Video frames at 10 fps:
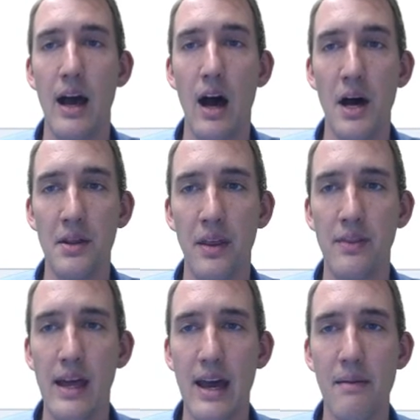Other than
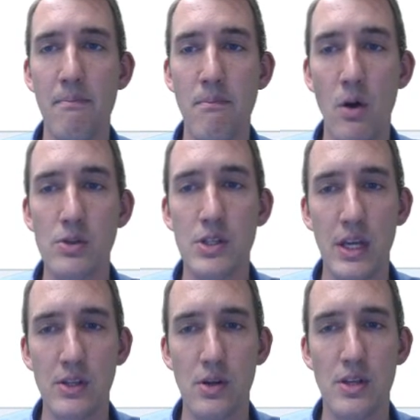that, most
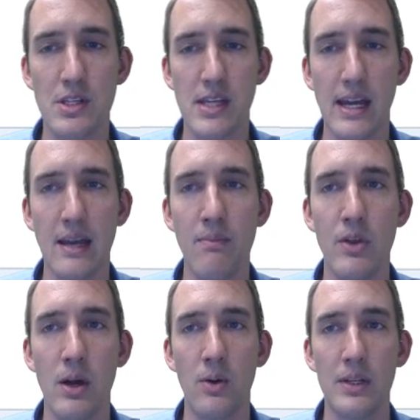things are the same.
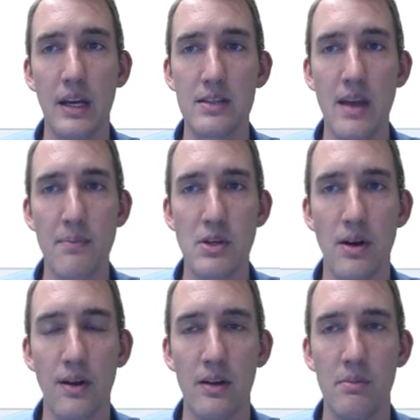The only exception are
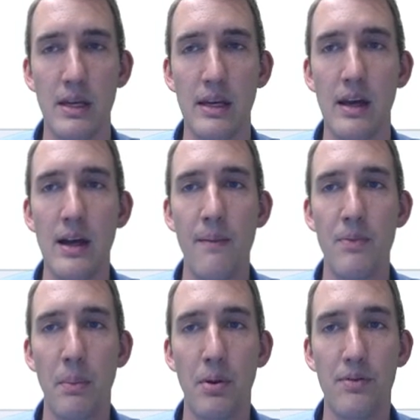going to be
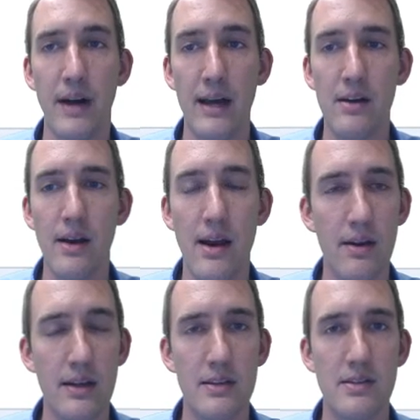the provider
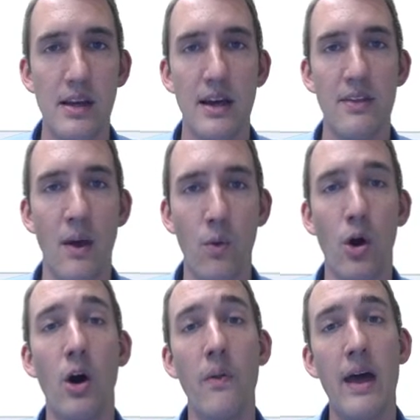areas that were
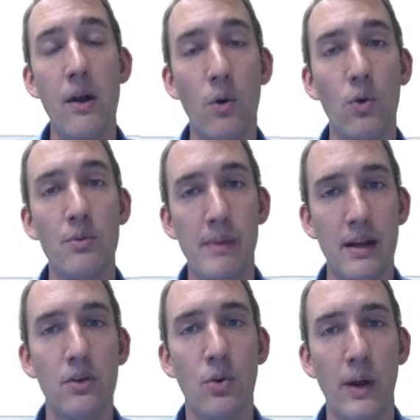on that old
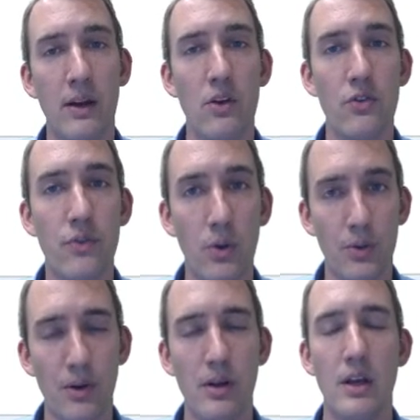medical records
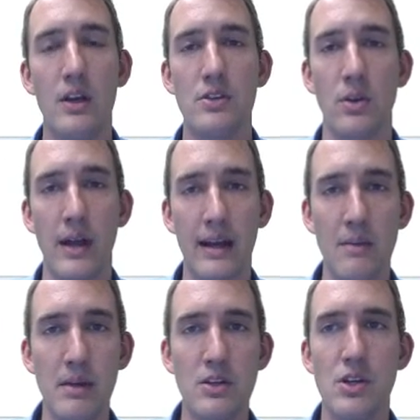folder. So like I
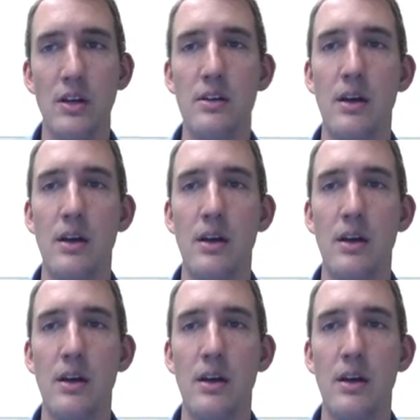mentioned